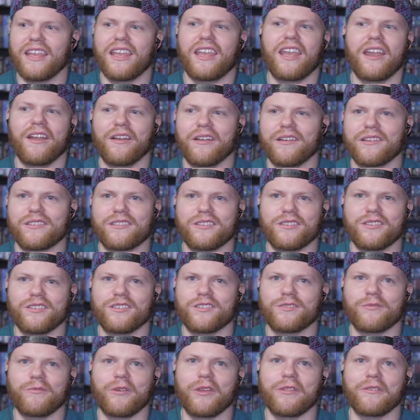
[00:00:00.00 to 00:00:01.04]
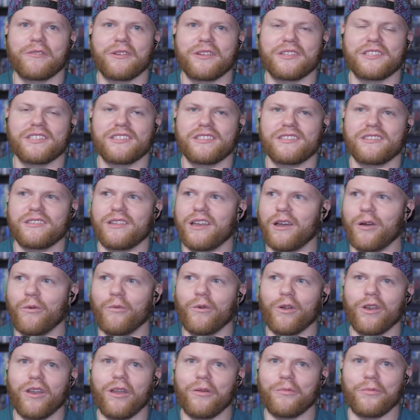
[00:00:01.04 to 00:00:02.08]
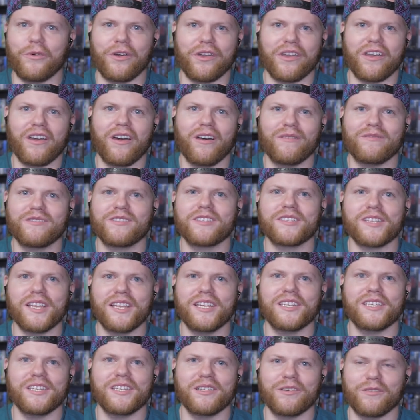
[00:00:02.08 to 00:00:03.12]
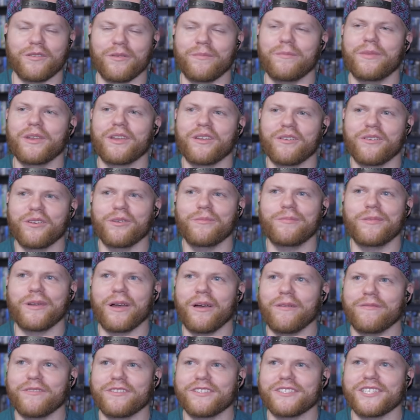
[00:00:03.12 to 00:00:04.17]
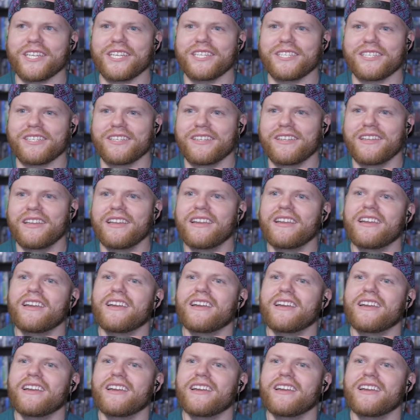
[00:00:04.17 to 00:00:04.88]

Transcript: characters, whether it's a one on one conversation or a big group conversation,